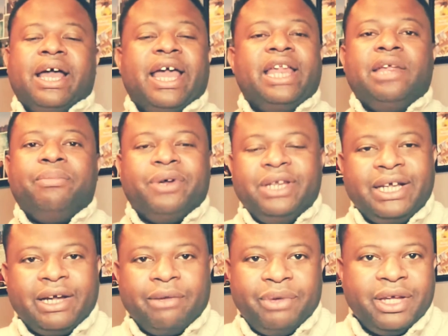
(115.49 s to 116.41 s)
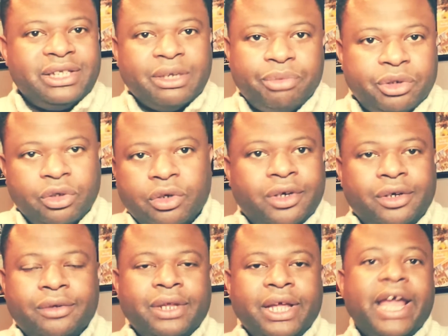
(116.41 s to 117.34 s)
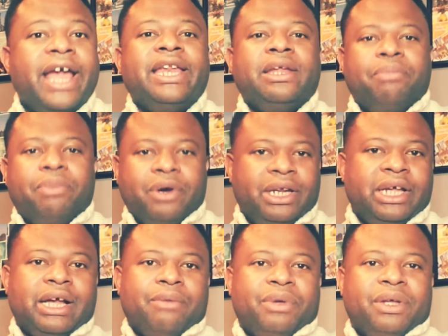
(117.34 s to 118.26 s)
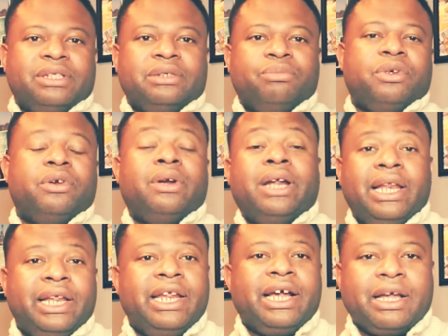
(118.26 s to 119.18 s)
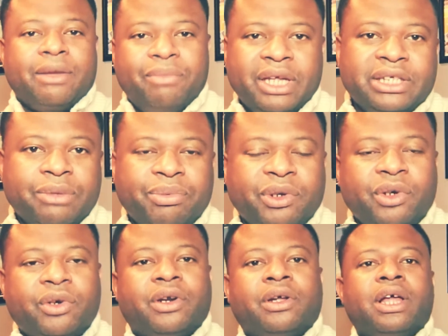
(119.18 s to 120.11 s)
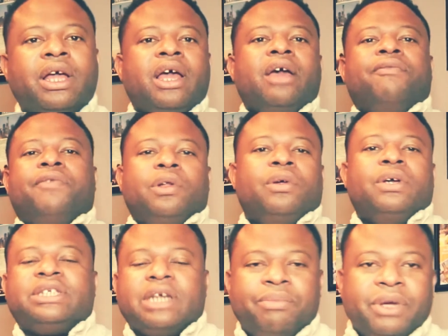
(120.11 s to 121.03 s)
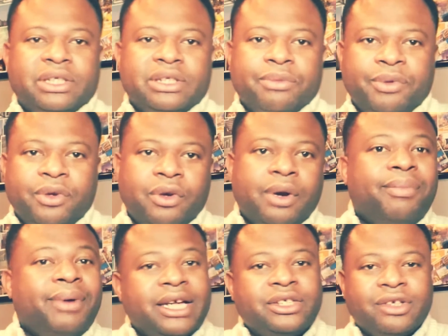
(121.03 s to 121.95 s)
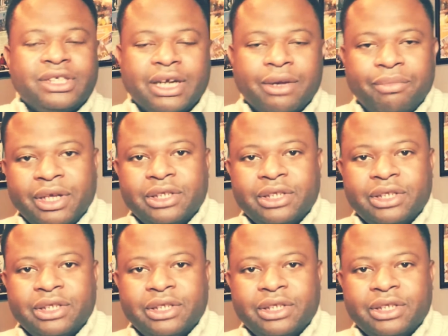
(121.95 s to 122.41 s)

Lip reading: Anybody can be entrepreneurial. Anybody can be entrepreneurial. A leader can be entrepreneurial. Followers can be entrepreneurial. Pastors can be